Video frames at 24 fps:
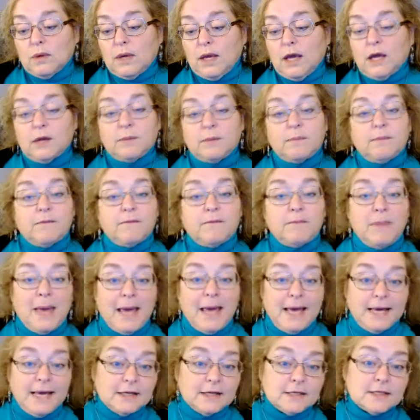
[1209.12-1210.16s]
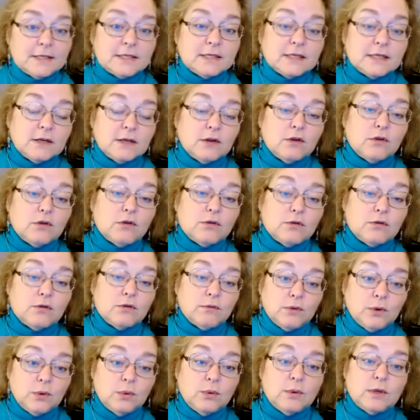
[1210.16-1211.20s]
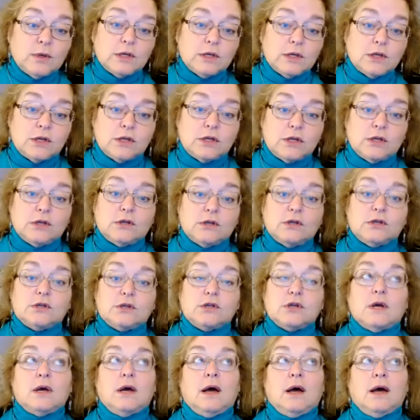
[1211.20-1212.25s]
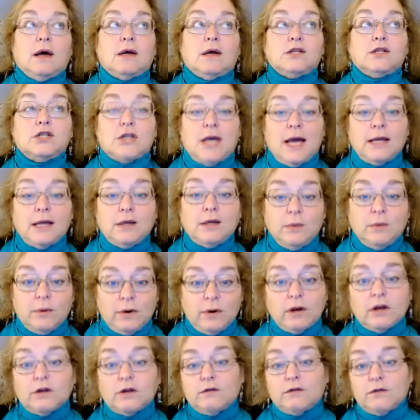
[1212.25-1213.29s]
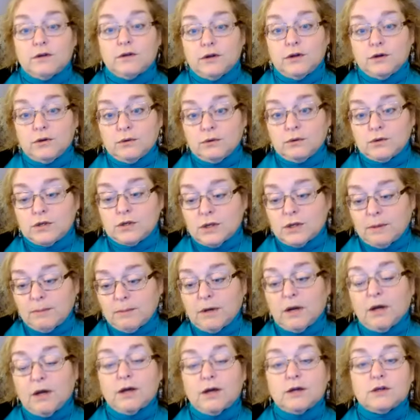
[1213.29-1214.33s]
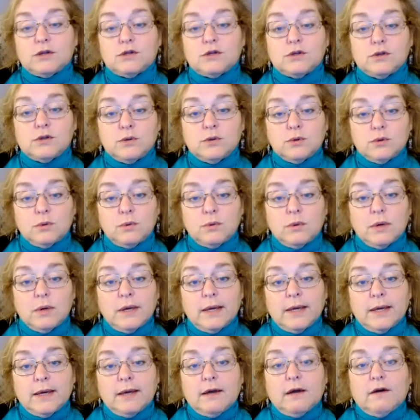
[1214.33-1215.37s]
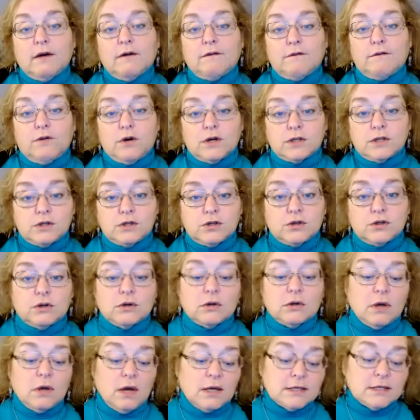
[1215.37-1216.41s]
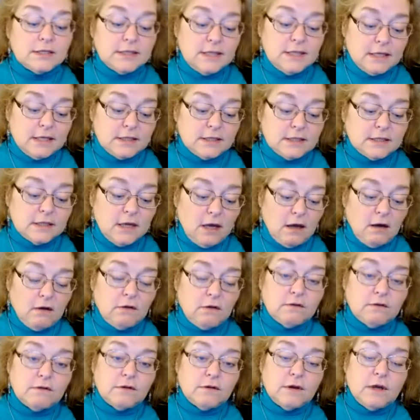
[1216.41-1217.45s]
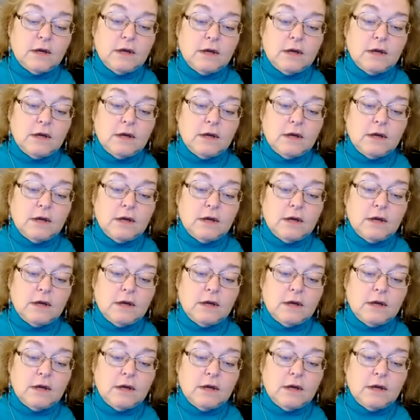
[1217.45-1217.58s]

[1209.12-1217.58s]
it pays through January for you, Gemini, to foster a sense of